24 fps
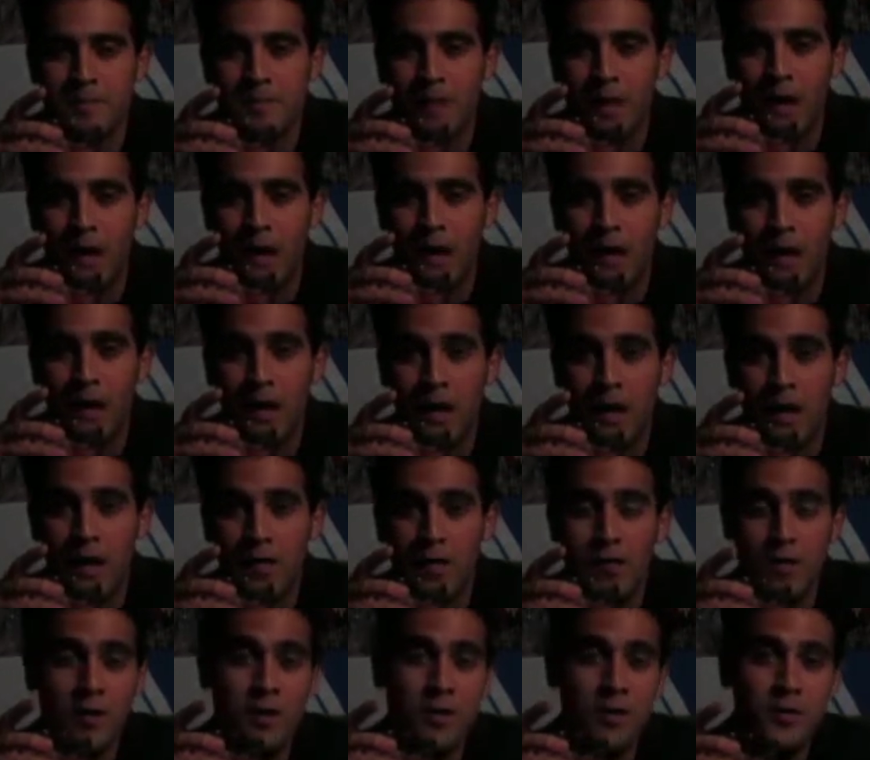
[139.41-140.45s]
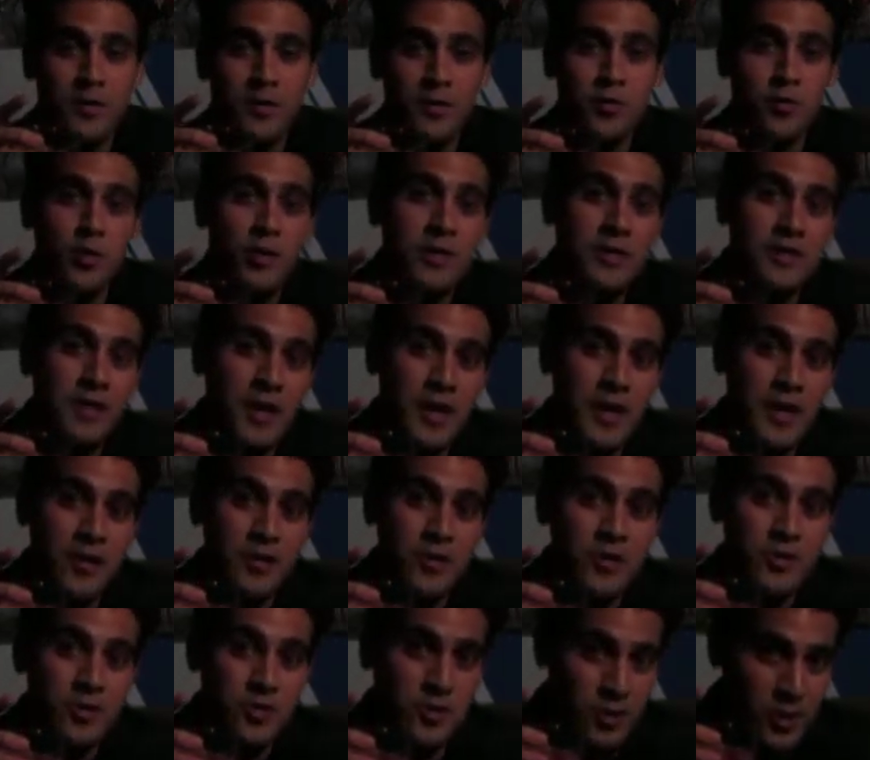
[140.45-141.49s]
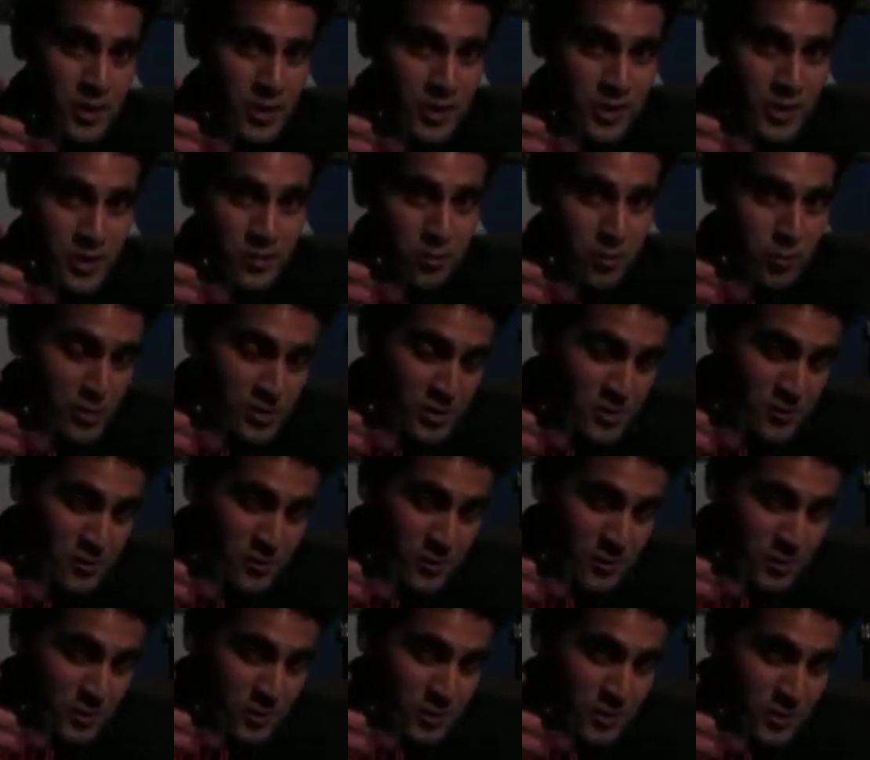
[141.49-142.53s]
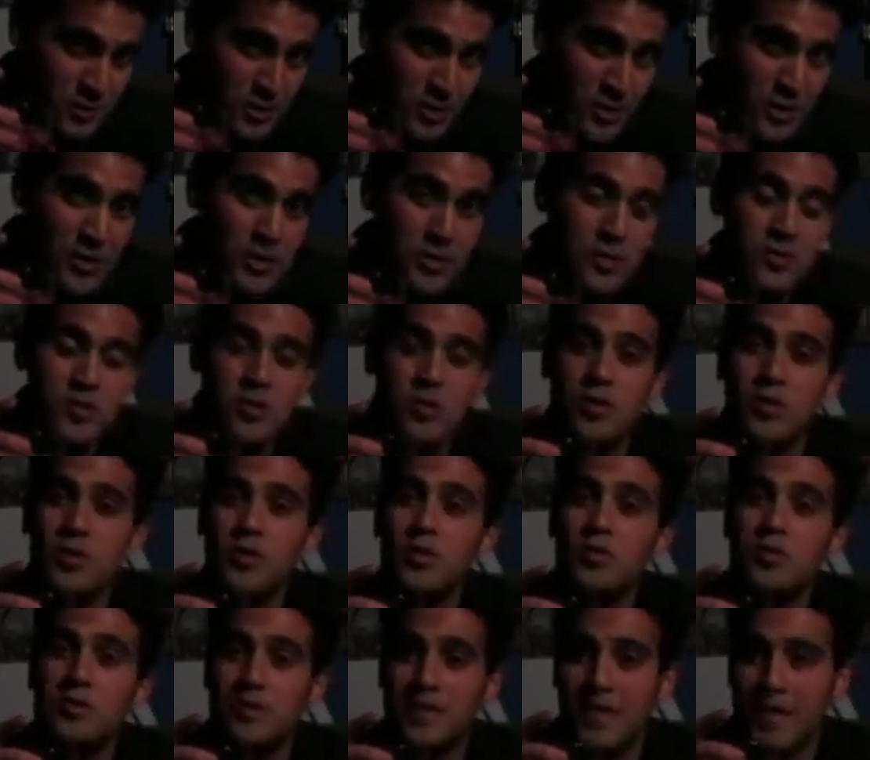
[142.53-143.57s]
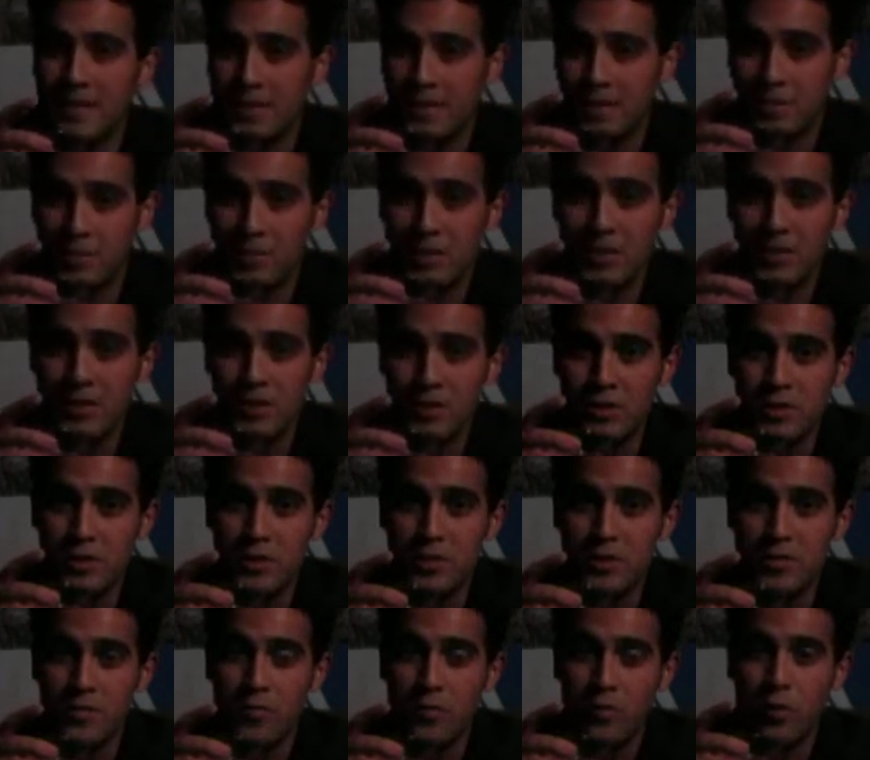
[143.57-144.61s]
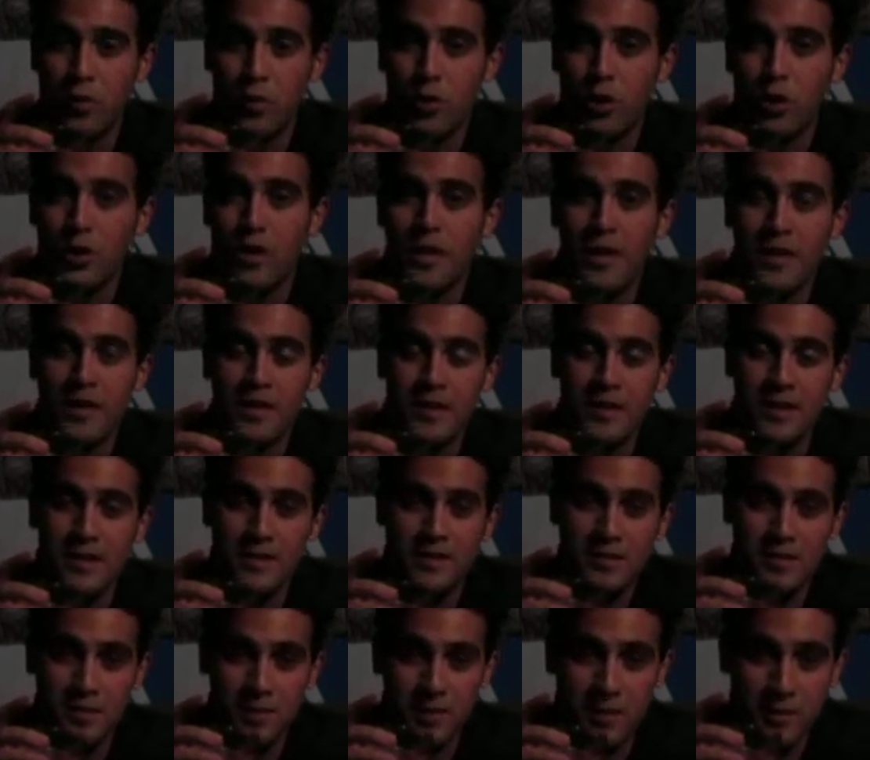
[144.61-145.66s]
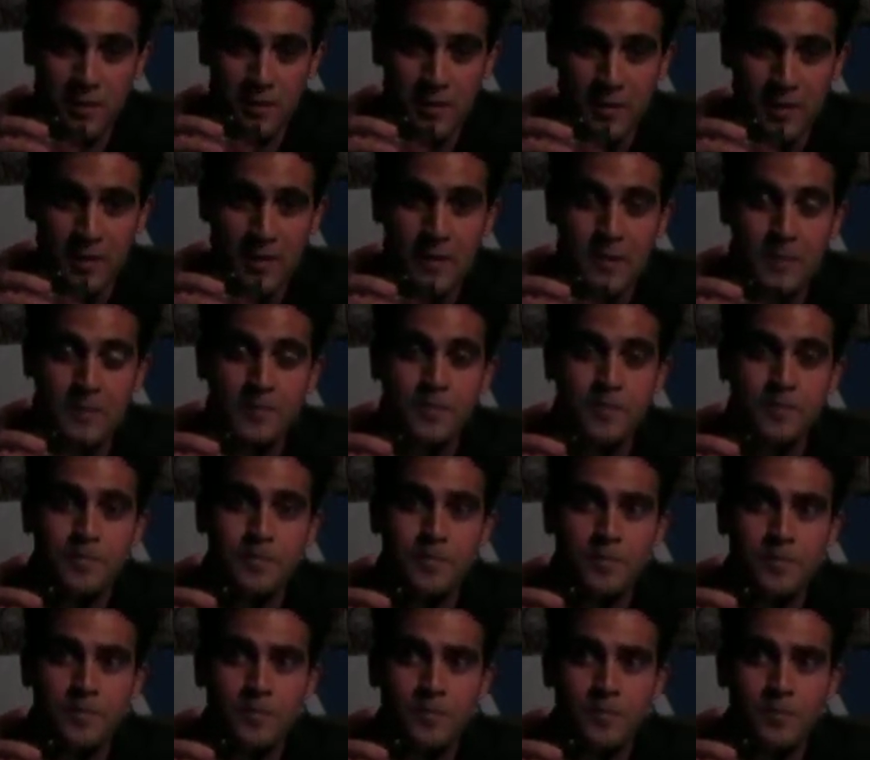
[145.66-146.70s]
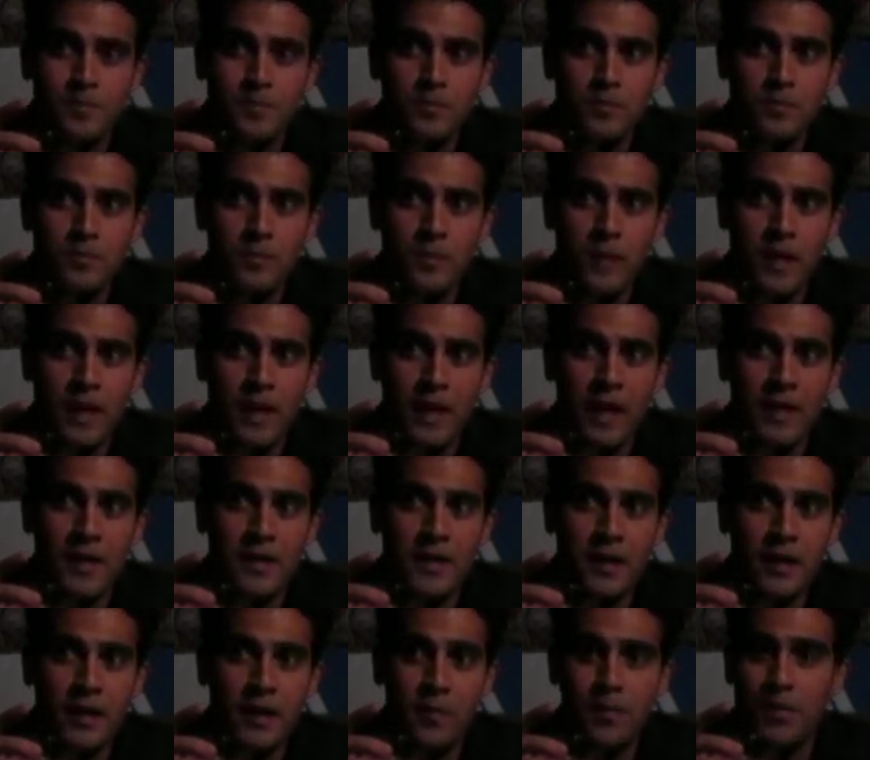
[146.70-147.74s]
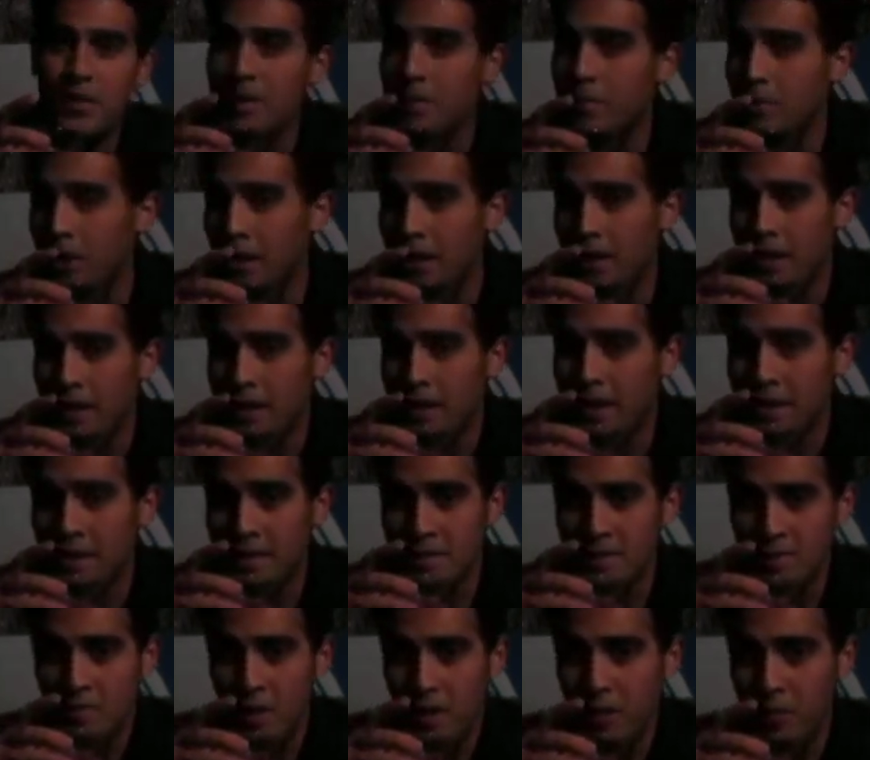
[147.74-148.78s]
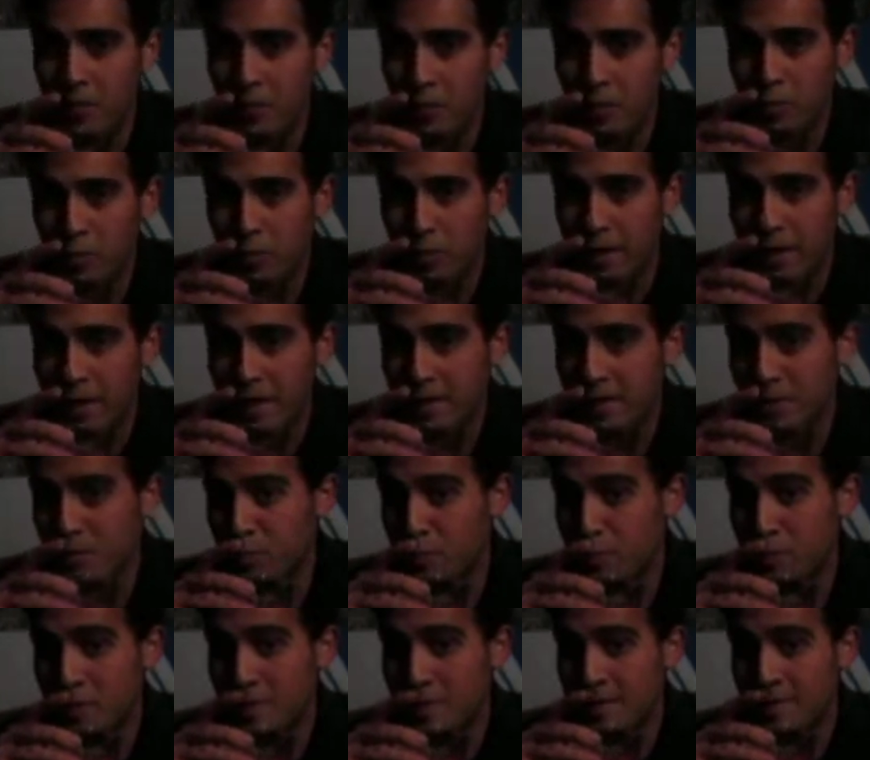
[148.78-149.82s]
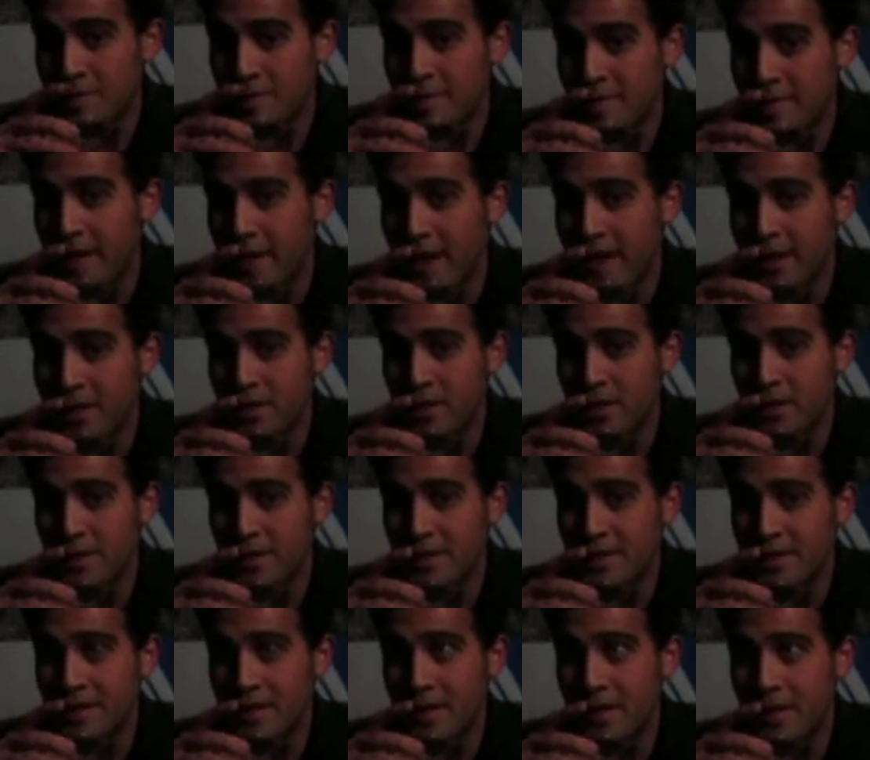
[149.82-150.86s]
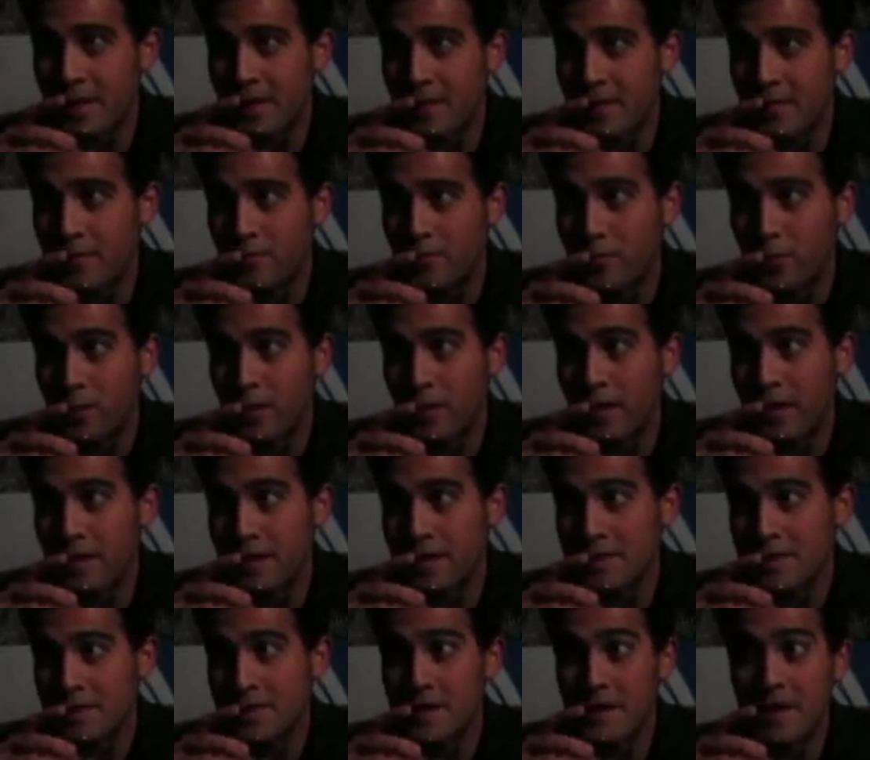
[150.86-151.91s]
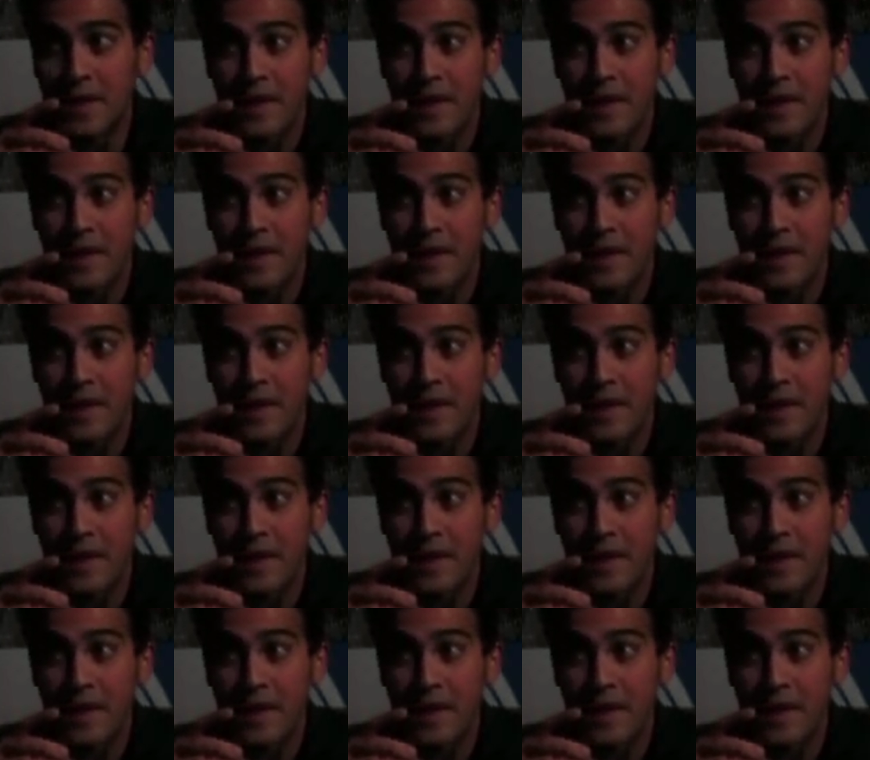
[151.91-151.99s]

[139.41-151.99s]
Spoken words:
The Detroit Tigers traded Prince Fielder to the Texas Rangers for Ian Kinsler. And big money getting swapped both ways. Prince is actually signed for the next